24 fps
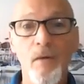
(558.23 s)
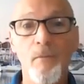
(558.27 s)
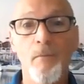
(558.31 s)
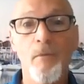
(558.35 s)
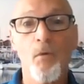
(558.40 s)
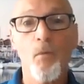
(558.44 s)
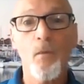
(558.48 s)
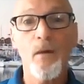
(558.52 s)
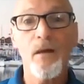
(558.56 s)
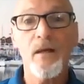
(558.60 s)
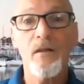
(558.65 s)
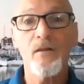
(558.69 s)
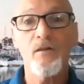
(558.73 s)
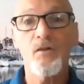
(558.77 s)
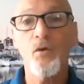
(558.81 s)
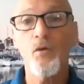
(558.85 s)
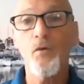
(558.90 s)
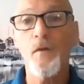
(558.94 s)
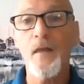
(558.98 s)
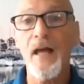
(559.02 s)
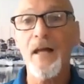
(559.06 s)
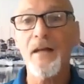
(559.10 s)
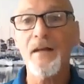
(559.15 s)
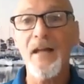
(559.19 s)
But we can do
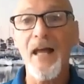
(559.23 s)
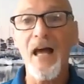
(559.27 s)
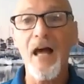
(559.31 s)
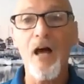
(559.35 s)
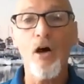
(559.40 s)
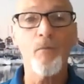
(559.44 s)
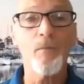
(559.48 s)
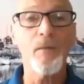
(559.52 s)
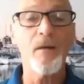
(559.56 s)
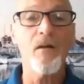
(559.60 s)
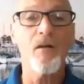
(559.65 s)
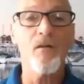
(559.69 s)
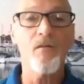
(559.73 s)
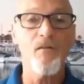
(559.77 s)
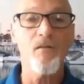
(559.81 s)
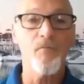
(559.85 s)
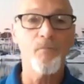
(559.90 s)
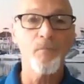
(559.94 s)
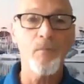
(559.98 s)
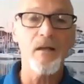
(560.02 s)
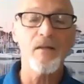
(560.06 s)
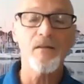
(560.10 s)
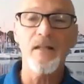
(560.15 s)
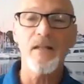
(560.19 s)
that now because of
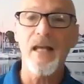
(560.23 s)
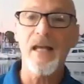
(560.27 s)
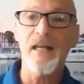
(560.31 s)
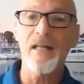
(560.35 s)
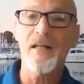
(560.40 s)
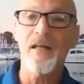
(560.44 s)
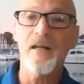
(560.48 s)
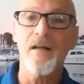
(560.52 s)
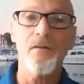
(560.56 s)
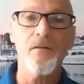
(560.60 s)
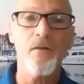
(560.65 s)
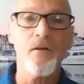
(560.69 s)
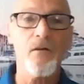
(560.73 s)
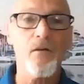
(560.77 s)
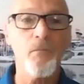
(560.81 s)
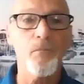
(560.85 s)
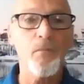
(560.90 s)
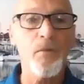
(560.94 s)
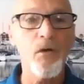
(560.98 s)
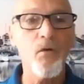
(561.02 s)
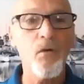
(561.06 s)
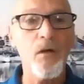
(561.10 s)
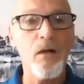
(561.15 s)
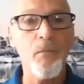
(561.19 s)
big data and the
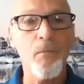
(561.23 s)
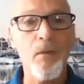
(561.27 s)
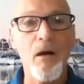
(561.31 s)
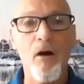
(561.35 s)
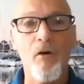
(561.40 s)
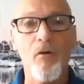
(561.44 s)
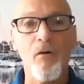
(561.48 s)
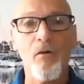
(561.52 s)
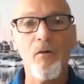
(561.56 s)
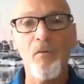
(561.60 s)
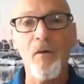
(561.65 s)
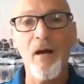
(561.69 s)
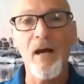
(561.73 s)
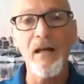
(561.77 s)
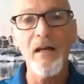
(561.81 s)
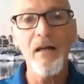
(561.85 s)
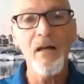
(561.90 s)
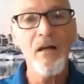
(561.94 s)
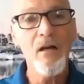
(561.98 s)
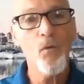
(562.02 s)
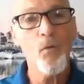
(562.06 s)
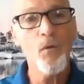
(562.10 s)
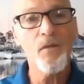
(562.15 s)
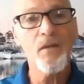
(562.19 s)
computing power, right?
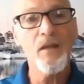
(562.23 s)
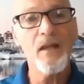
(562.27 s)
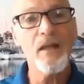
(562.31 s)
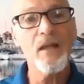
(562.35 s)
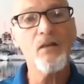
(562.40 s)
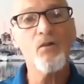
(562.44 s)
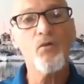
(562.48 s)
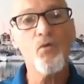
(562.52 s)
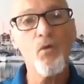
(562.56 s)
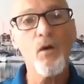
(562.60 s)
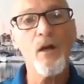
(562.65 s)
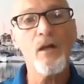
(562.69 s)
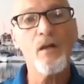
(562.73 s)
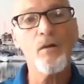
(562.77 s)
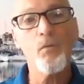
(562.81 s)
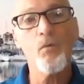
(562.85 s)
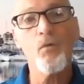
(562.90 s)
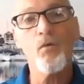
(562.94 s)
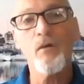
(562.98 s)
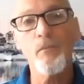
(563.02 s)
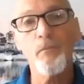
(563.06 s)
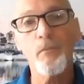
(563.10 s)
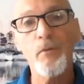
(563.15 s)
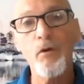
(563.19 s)
With the incredible
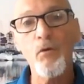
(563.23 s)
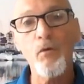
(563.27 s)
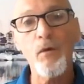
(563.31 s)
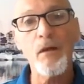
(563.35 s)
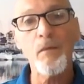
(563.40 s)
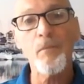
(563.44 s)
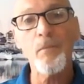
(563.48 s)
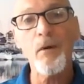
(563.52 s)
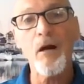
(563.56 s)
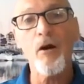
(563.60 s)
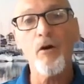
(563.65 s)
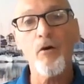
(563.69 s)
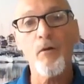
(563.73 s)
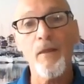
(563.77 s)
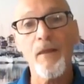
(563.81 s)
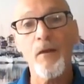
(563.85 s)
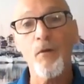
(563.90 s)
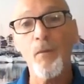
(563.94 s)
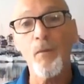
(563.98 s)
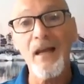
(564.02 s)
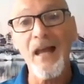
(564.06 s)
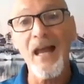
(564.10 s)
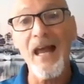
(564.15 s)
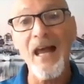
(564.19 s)
computing power
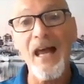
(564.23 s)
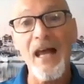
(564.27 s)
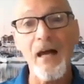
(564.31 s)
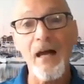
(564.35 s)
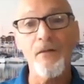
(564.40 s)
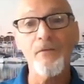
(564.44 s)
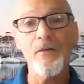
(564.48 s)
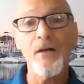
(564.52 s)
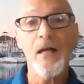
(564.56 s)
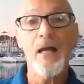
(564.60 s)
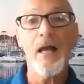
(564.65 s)
that we have